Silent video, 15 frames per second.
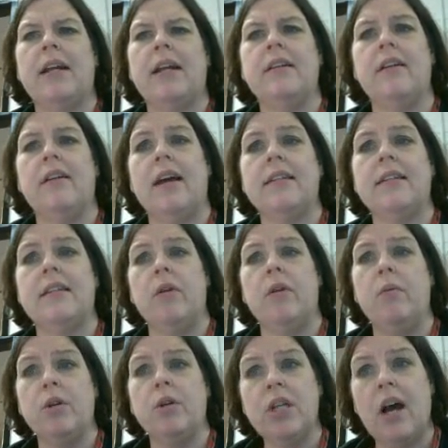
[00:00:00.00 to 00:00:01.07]
an ideal gas. Now,
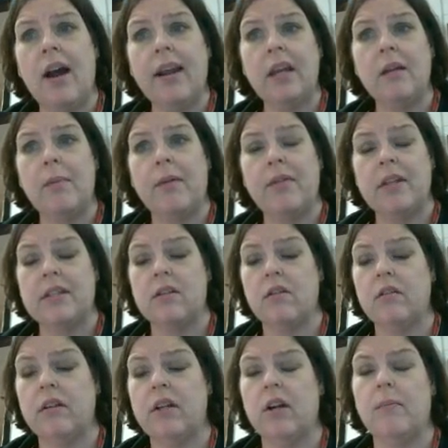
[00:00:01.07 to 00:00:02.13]
we were talking about this
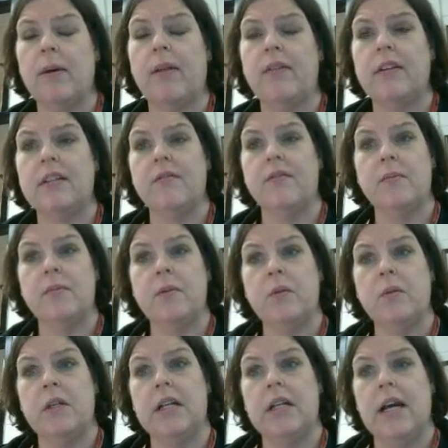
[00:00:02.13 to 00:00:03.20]
earlier about the difference
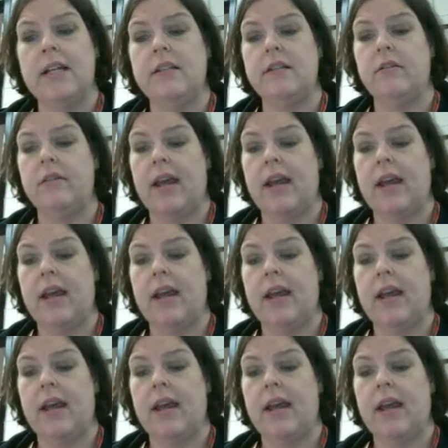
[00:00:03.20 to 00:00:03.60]
between an ideal